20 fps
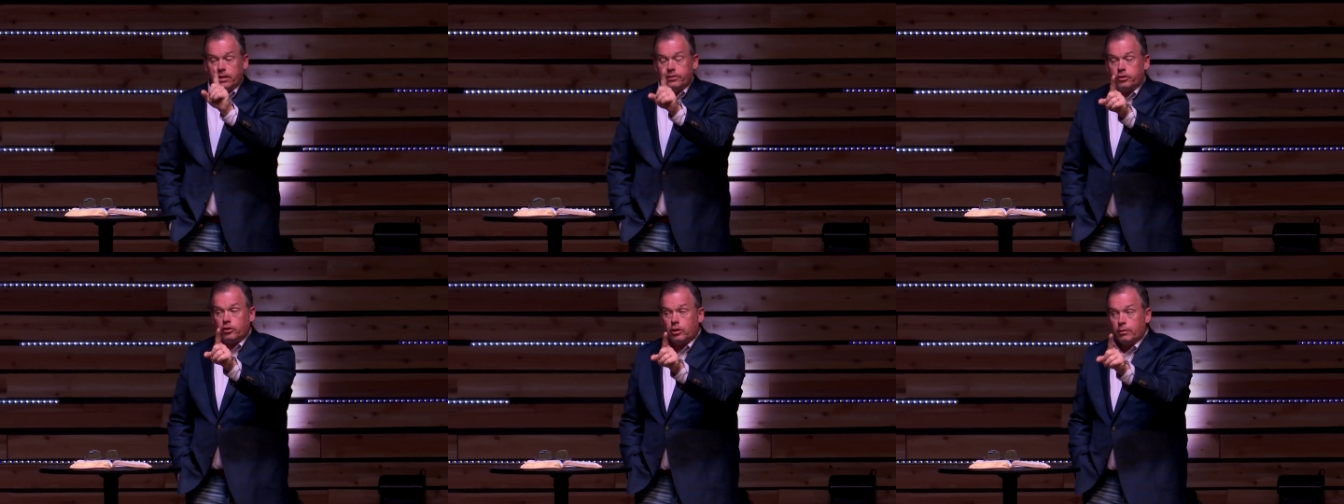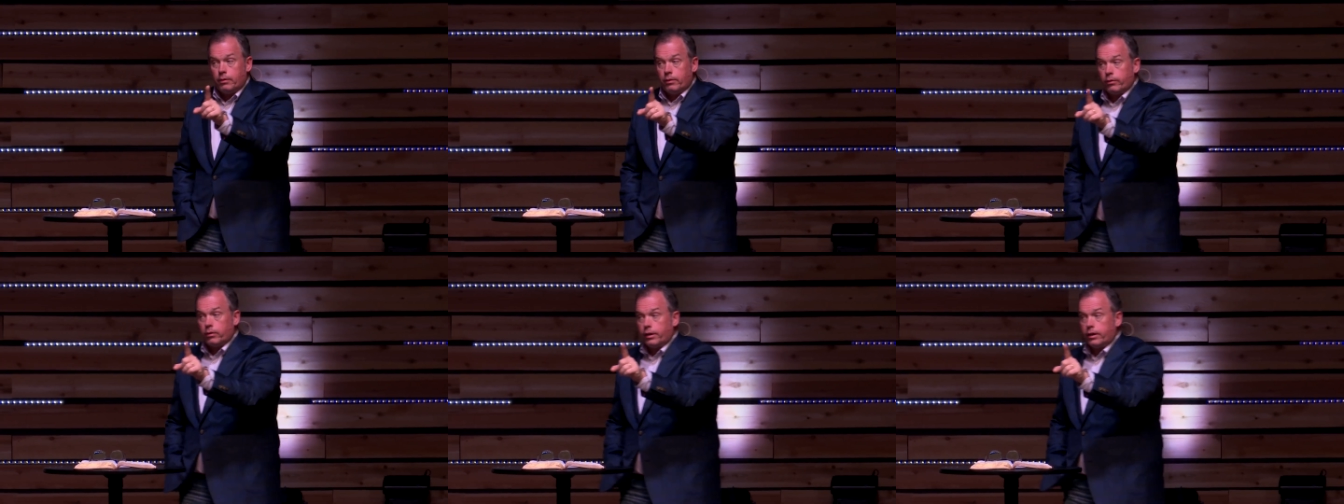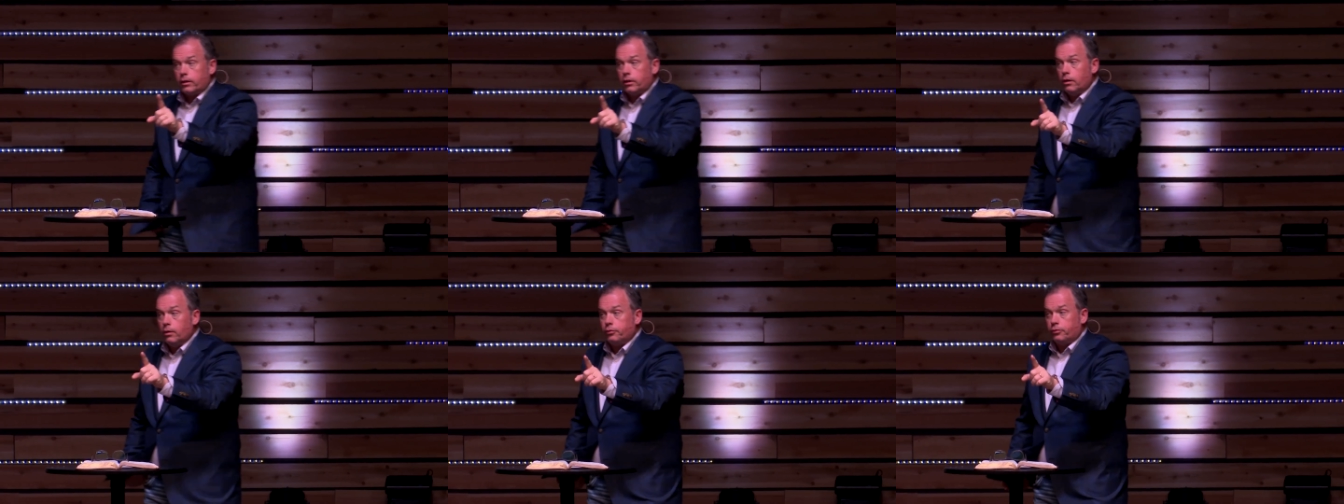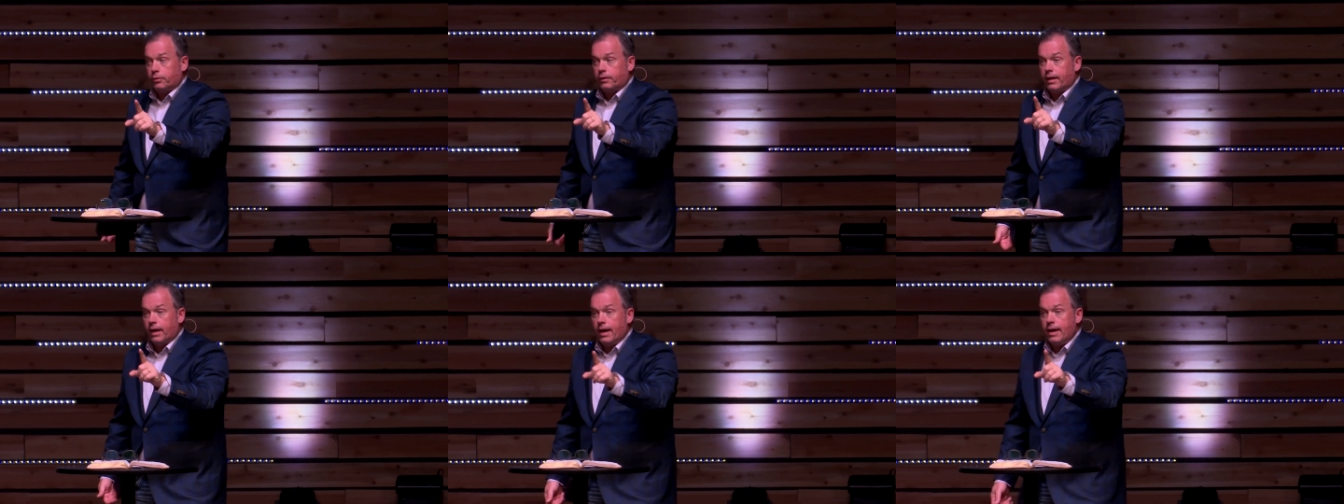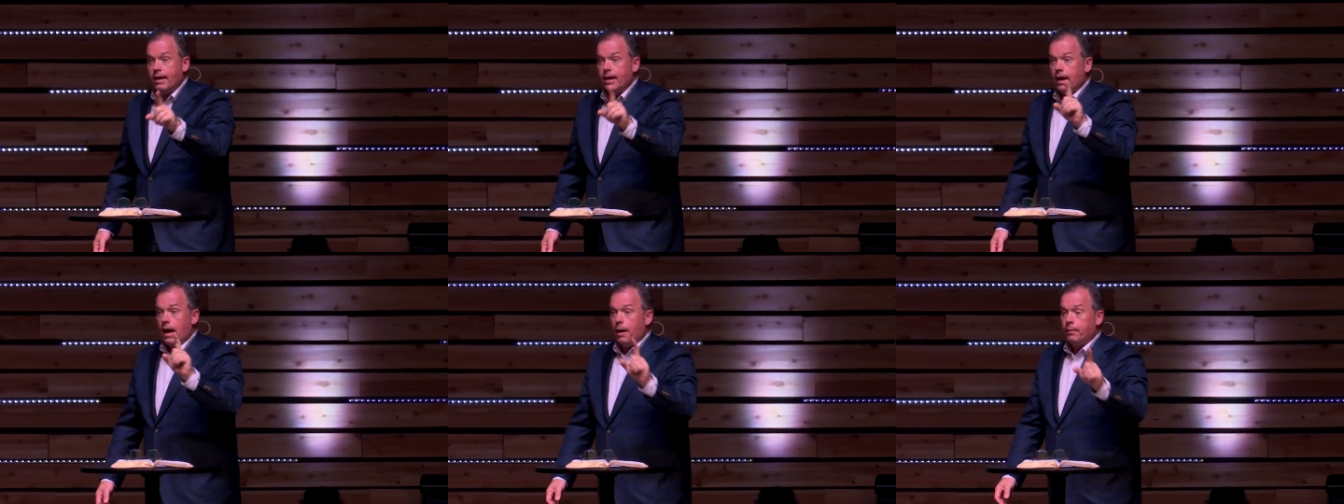listen to me really close,
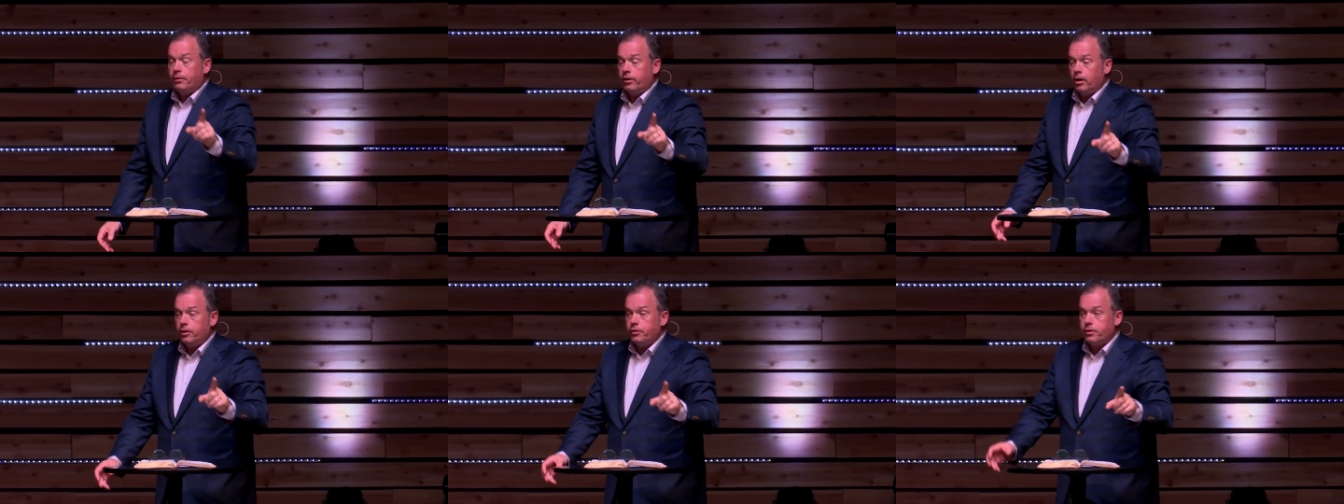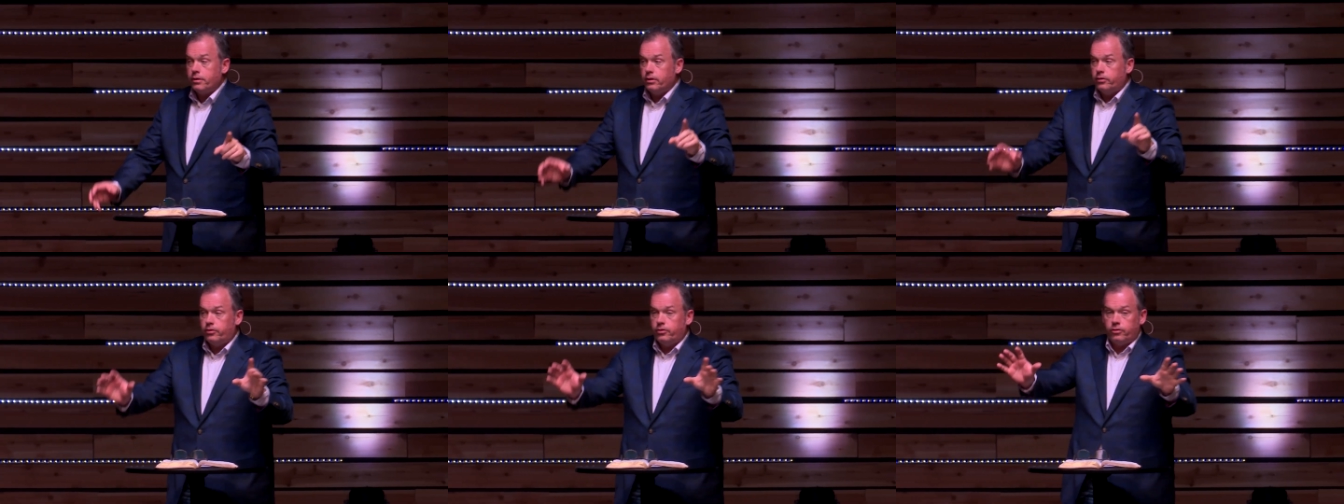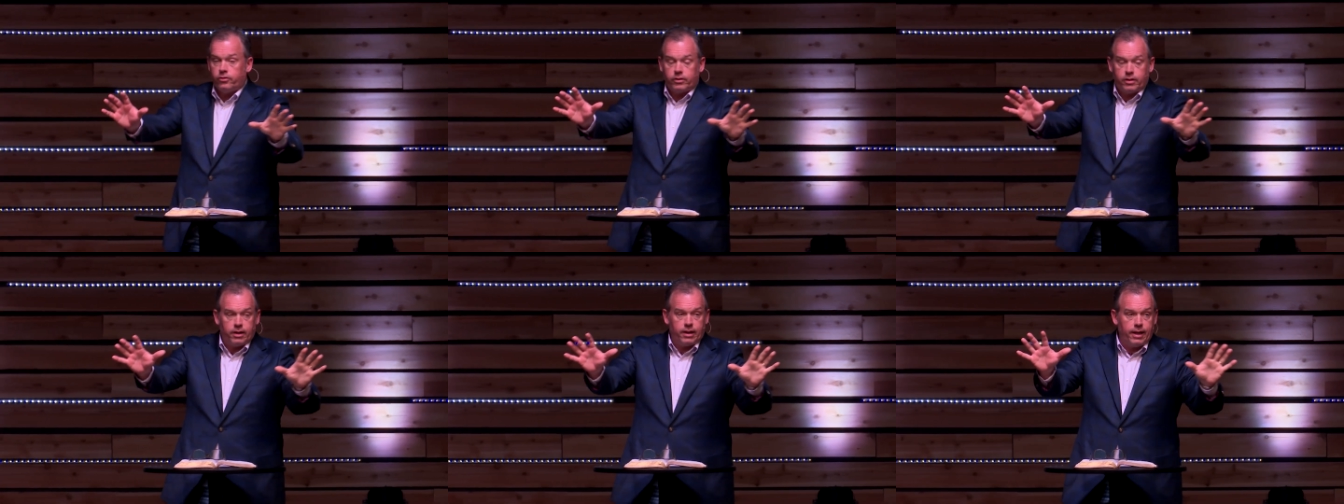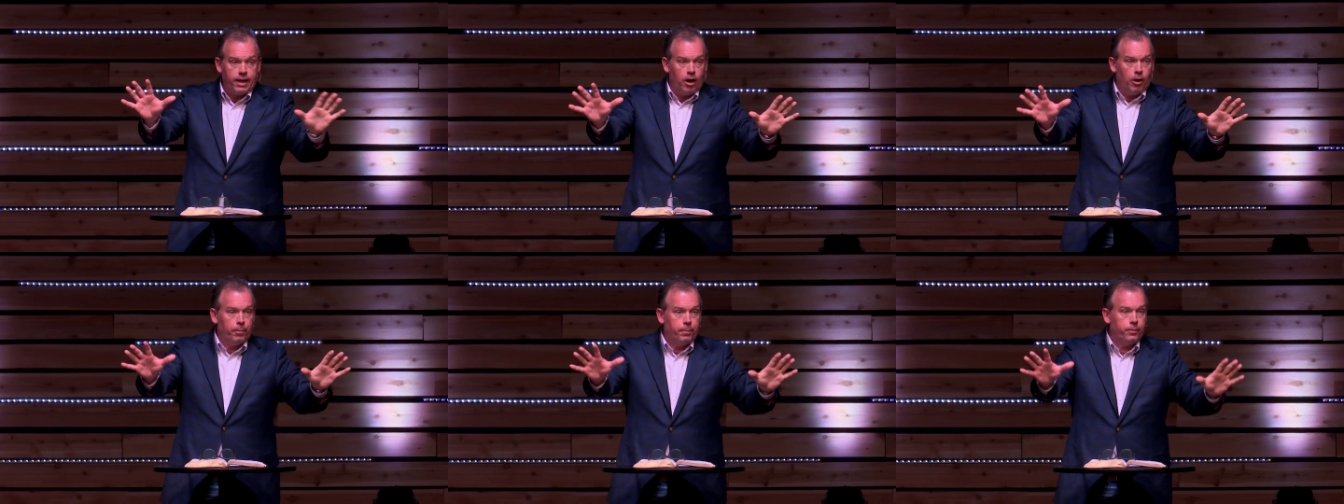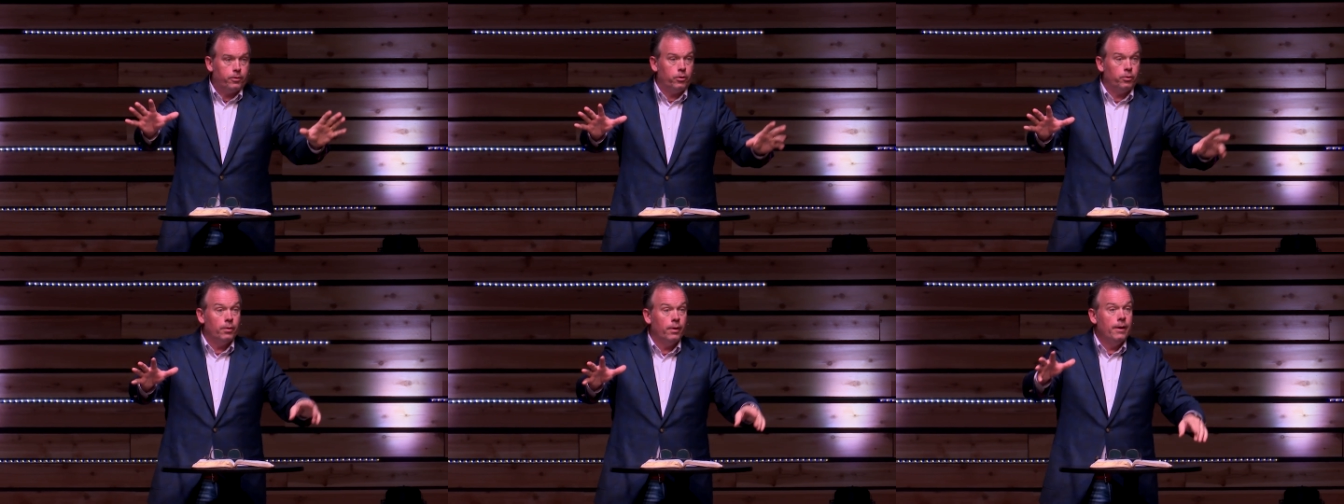okay? I'm telling you, this is going to
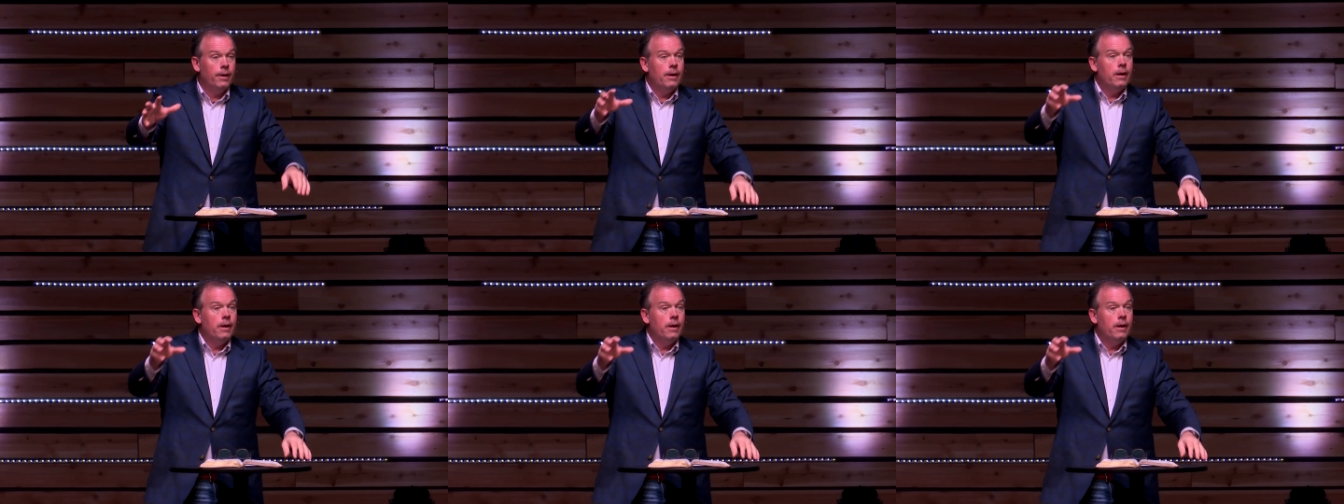help you.